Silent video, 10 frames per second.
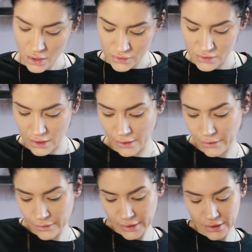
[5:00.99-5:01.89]
So
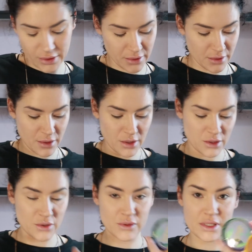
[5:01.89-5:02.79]
we're going to
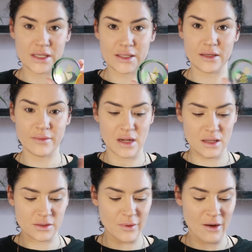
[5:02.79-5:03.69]
use this in a minute
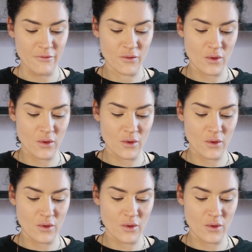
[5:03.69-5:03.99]
as well for